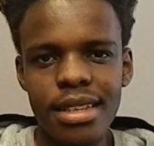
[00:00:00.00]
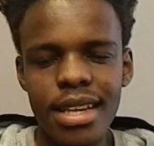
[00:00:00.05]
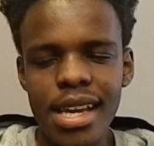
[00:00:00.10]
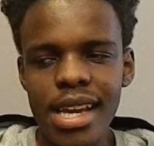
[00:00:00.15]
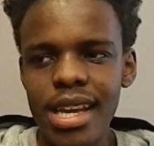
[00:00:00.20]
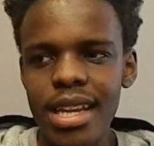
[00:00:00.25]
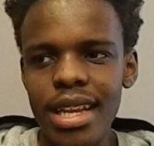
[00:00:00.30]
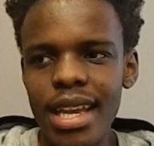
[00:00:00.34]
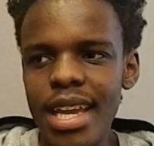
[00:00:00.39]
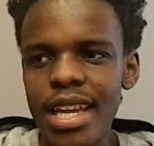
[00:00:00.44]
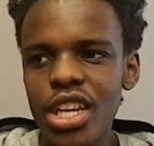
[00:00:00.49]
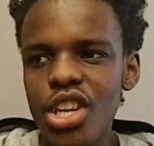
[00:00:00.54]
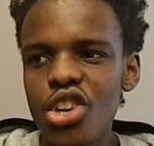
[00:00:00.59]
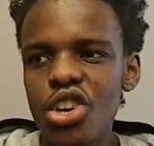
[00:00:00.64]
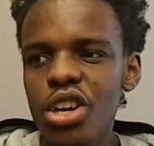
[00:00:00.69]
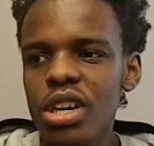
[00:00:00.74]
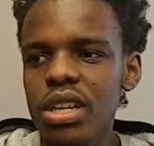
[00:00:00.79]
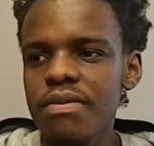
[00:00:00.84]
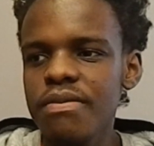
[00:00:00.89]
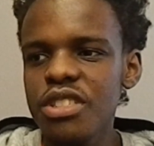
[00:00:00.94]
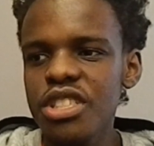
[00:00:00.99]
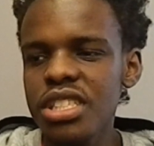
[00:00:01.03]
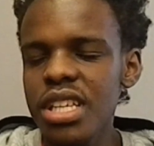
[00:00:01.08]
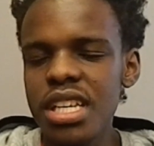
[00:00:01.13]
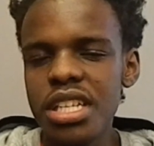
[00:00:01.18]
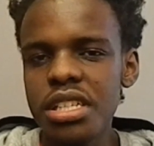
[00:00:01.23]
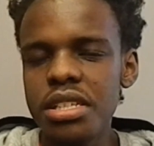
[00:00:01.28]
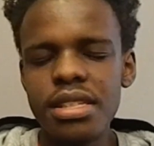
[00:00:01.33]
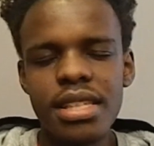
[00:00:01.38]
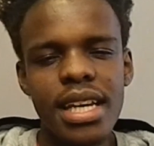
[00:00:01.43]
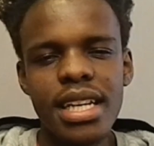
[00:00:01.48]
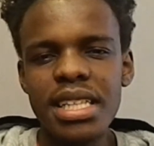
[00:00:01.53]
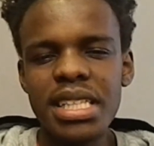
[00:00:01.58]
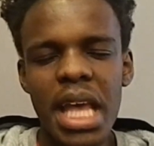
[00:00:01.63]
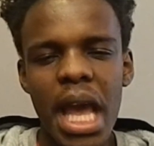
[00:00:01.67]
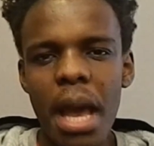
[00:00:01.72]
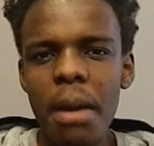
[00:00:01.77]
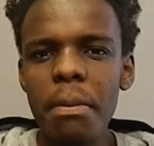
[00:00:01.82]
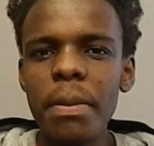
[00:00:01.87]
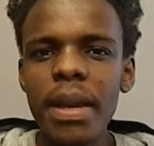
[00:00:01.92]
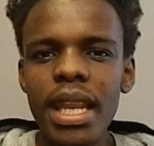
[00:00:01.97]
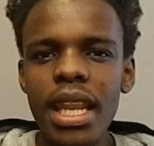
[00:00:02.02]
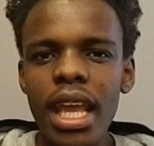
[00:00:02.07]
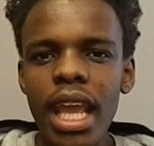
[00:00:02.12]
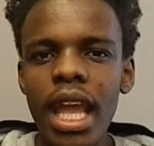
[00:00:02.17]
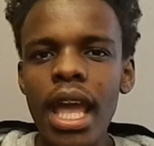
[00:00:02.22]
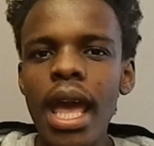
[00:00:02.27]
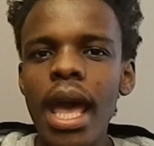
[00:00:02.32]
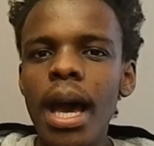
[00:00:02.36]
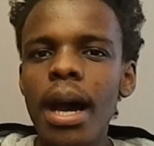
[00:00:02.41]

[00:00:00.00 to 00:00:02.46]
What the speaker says: And any conversation that is happening